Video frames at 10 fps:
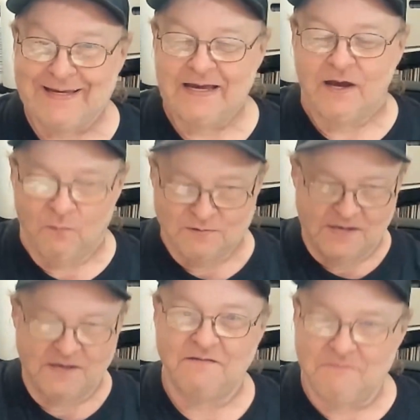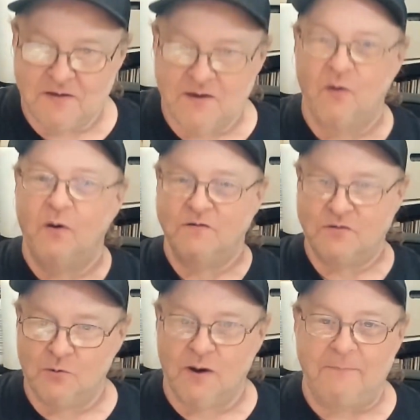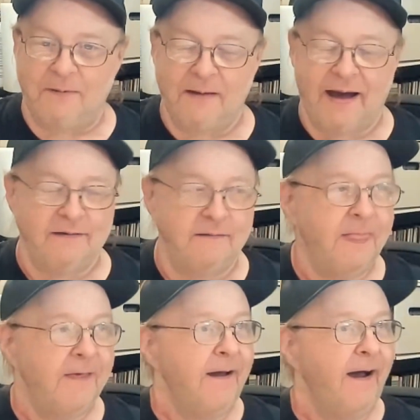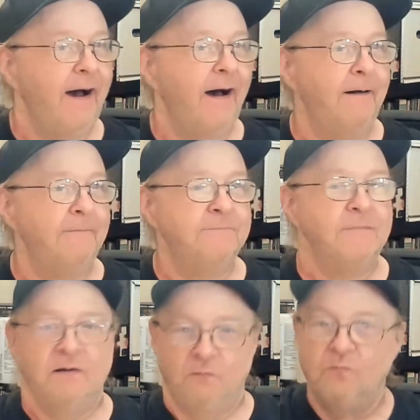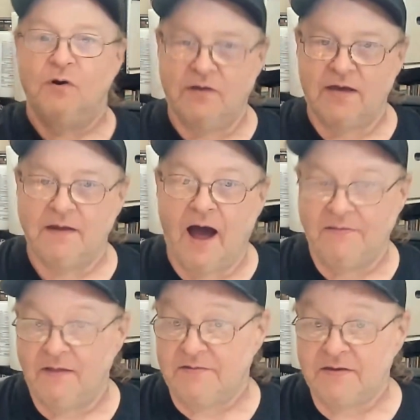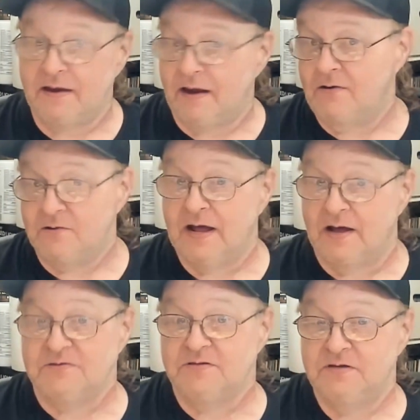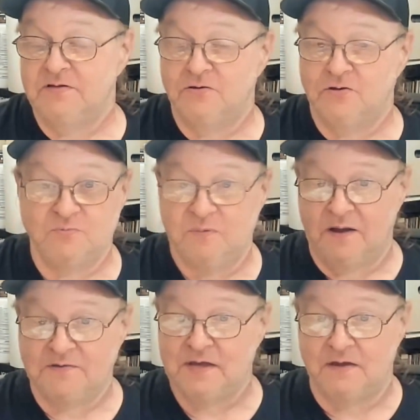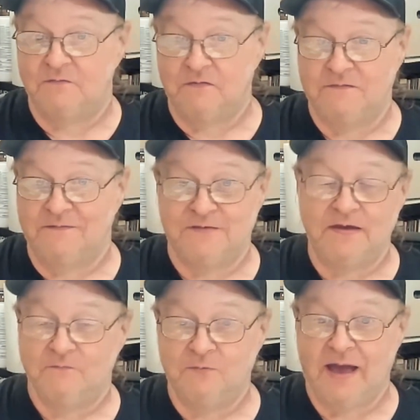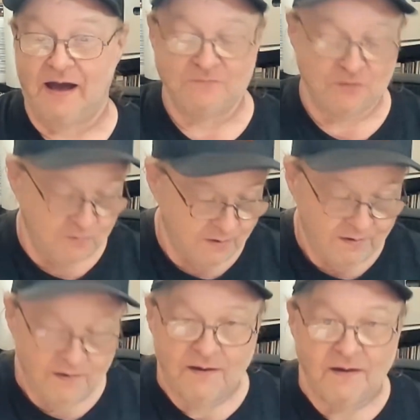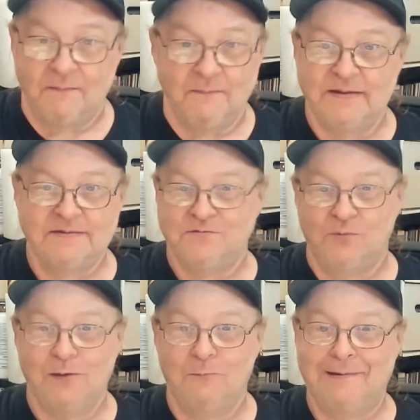once I get a video or two up about it, I'd like to get 100,000 signatures, but I'll settle for 50 if we have to. But 21